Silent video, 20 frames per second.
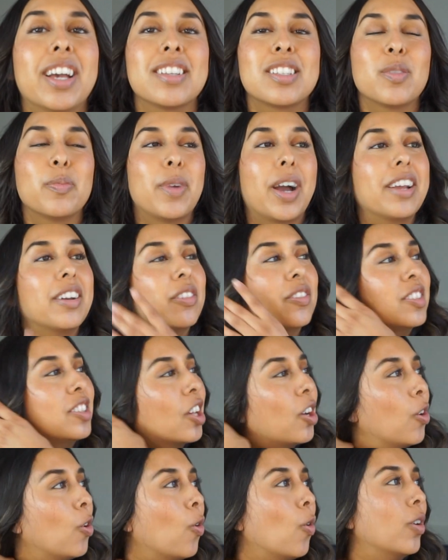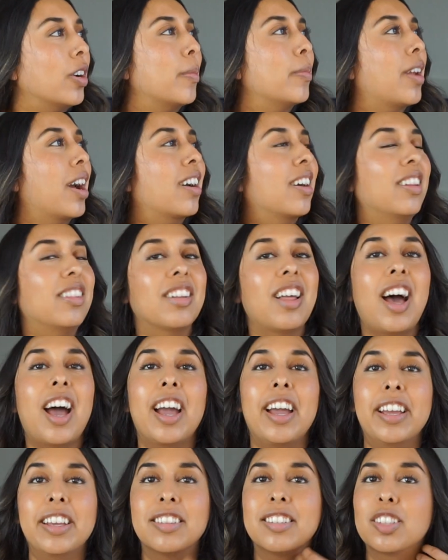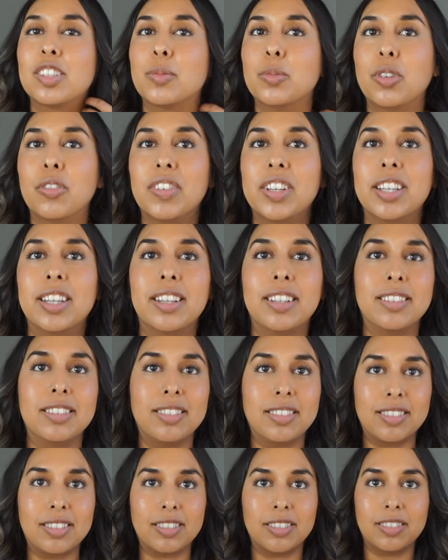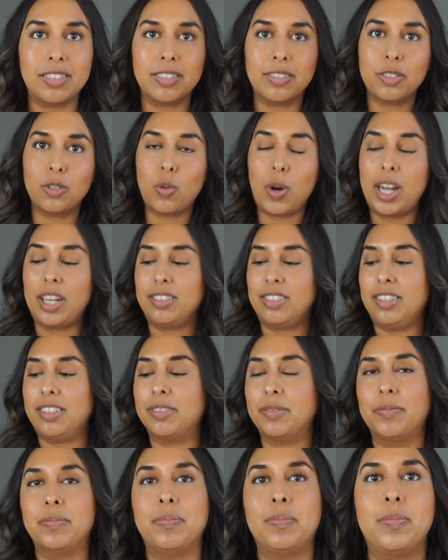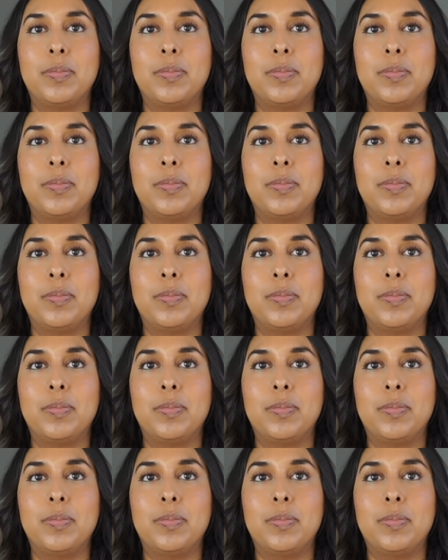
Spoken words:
has a mind of its own, I'm not gonna lie, this movie is wildin'.